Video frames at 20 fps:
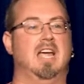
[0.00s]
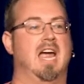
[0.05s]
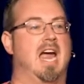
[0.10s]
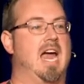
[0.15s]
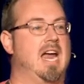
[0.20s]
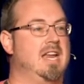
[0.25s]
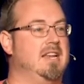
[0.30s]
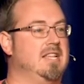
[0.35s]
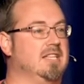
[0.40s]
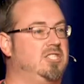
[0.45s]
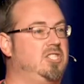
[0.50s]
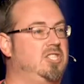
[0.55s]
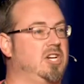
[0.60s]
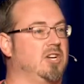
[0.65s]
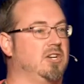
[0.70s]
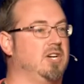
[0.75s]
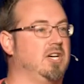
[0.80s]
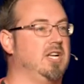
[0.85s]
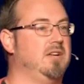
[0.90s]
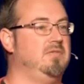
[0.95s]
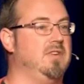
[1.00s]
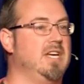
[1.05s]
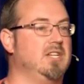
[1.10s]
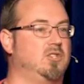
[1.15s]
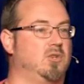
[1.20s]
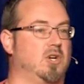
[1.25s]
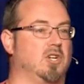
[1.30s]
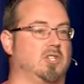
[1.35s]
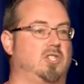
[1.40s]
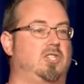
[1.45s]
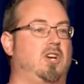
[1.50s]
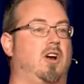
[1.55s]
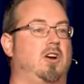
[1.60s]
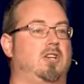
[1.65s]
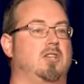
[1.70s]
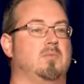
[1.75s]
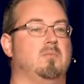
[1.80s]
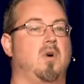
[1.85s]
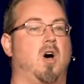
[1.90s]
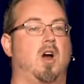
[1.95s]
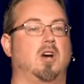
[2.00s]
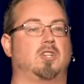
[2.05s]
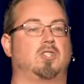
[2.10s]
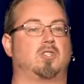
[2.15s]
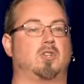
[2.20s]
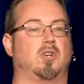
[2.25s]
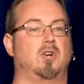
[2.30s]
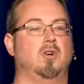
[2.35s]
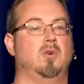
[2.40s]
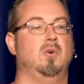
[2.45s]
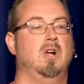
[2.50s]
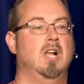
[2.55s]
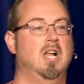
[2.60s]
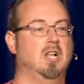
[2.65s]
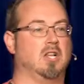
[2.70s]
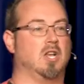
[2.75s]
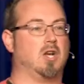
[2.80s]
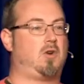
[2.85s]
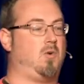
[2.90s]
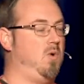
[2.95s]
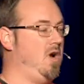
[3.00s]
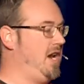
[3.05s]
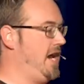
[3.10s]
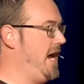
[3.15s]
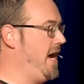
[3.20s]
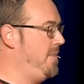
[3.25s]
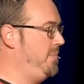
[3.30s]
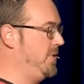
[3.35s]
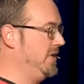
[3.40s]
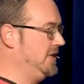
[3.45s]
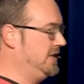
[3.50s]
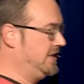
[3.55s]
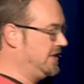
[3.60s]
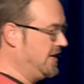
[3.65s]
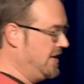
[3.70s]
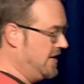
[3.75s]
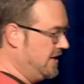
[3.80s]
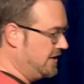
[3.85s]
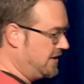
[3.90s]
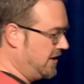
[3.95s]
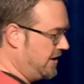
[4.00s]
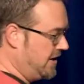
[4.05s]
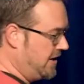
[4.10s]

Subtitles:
and the children of Israel start to march through. Look what happens to